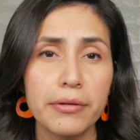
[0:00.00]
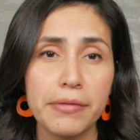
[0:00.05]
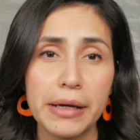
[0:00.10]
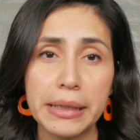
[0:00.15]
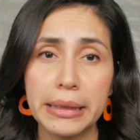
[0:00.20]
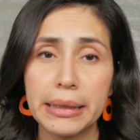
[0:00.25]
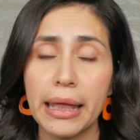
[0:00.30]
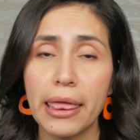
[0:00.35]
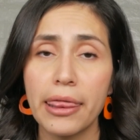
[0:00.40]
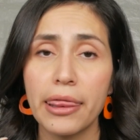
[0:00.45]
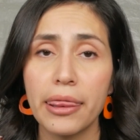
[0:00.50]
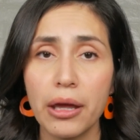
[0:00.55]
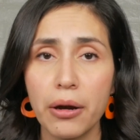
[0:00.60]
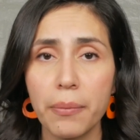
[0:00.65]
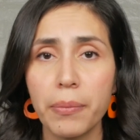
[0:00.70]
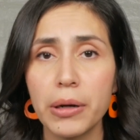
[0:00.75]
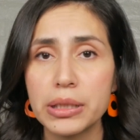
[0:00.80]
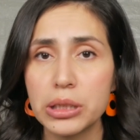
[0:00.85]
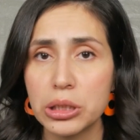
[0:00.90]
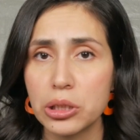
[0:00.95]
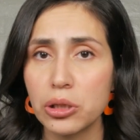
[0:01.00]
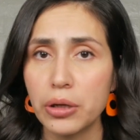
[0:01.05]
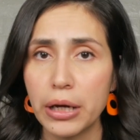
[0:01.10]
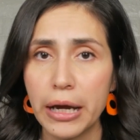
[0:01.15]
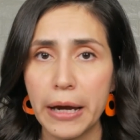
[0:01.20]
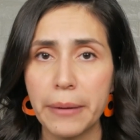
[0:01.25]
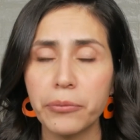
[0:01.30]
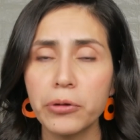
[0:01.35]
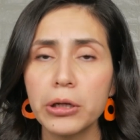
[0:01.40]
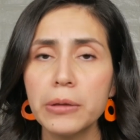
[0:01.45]
find their particular
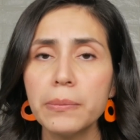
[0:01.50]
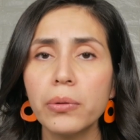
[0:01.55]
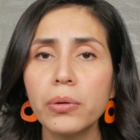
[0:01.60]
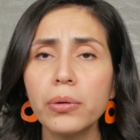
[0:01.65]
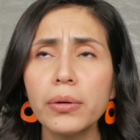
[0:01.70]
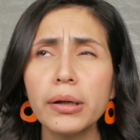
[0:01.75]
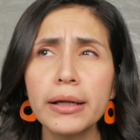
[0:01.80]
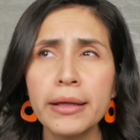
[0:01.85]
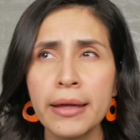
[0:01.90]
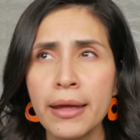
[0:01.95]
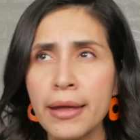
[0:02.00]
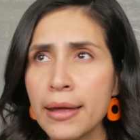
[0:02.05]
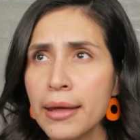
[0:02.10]
emery board.